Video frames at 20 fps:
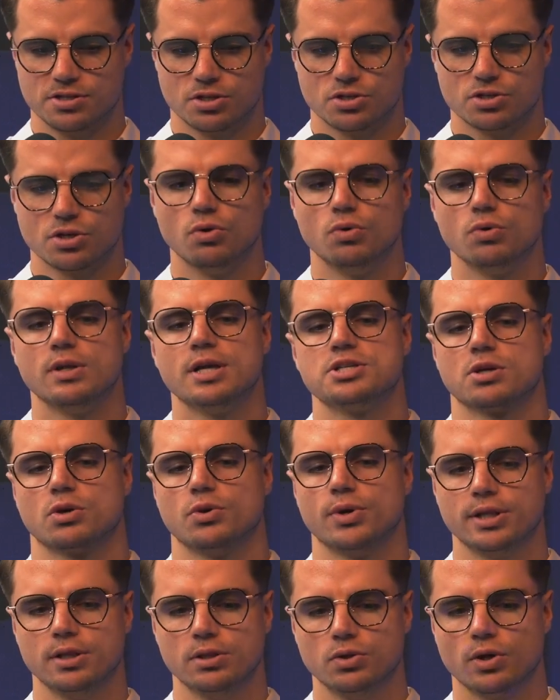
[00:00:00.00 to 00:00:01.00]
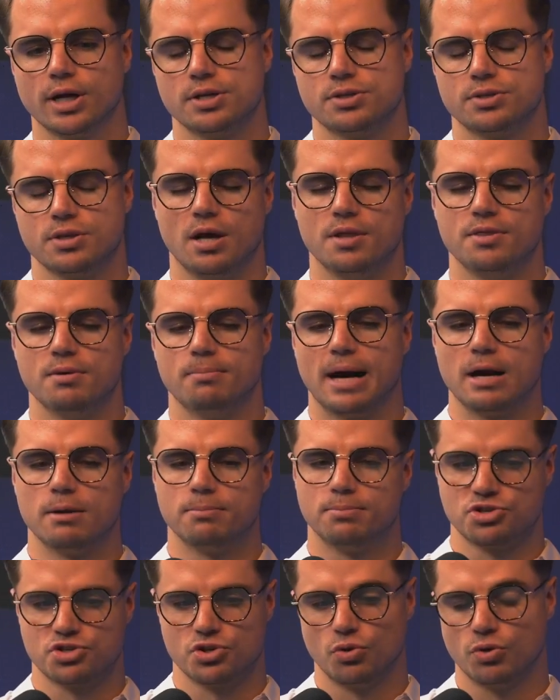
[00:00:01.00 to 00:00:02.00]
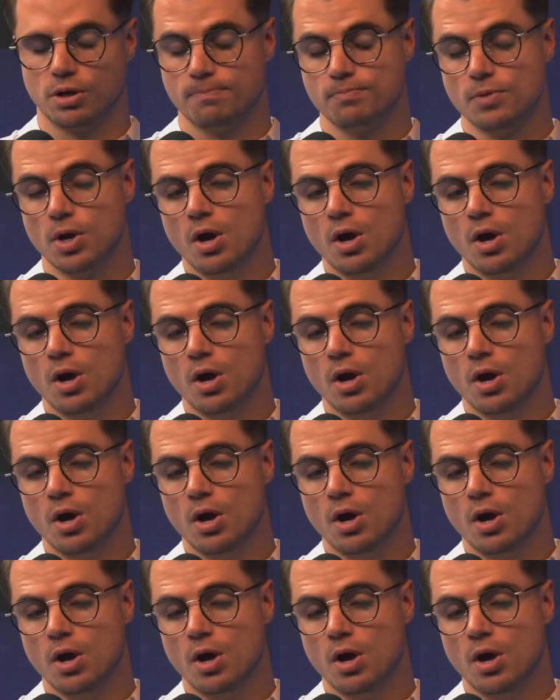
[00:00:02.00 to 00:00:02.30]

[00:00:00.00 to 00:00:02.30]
So let's quickly look at the buyer persona.